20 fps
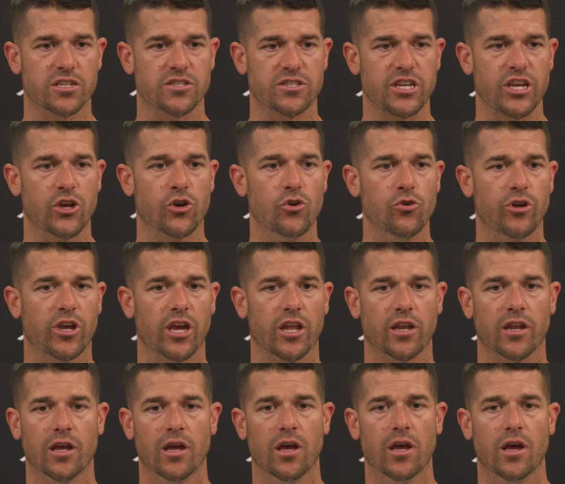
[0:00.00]
to see who
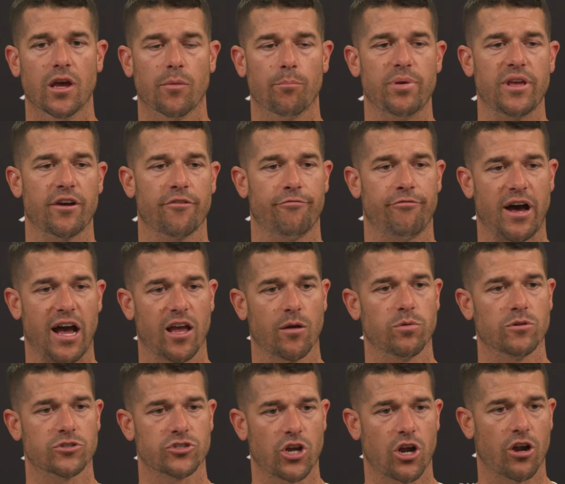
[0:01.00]
can be a
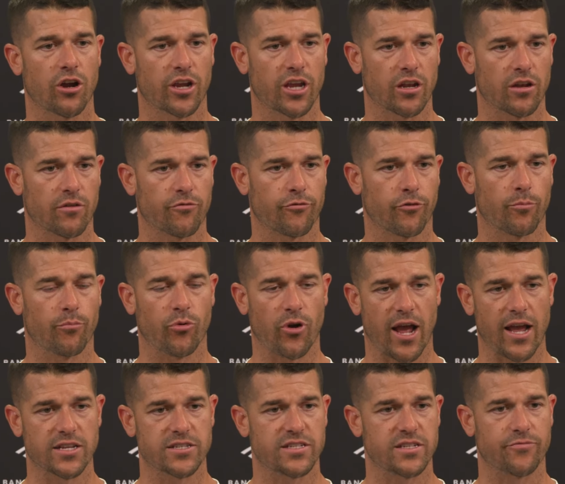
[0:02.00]
viable target for
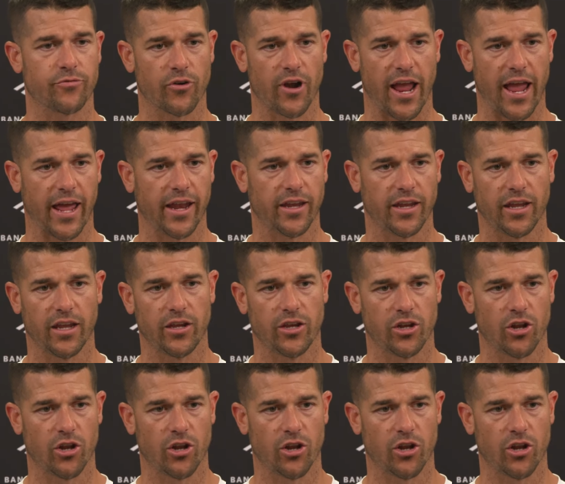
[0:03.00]
Bryce, for Andy,